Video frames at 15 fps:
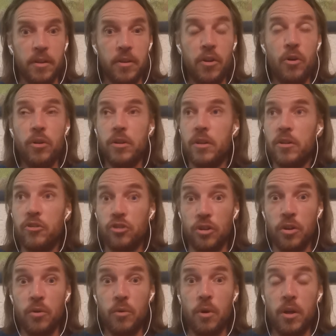None. Do you
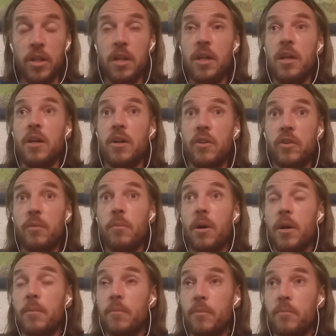know why? Because
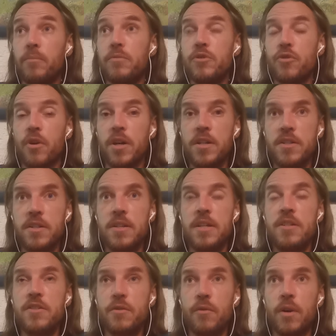I'm trying to
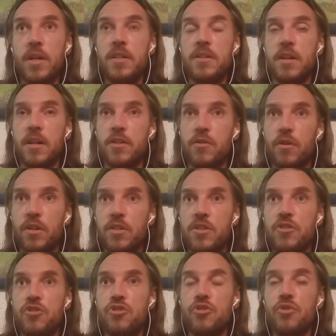integrate and trying to
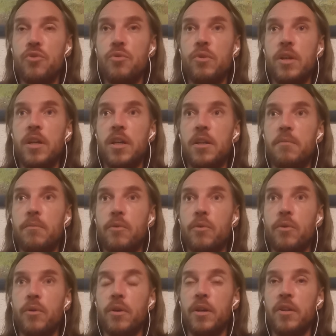tune in
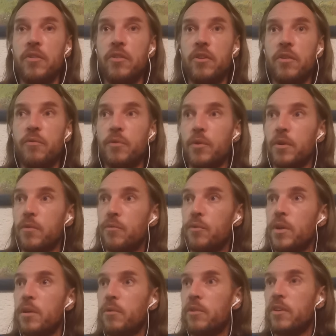more into the fucking
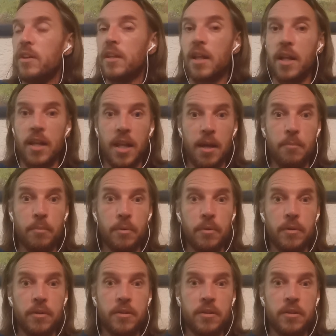frequency of that lamp.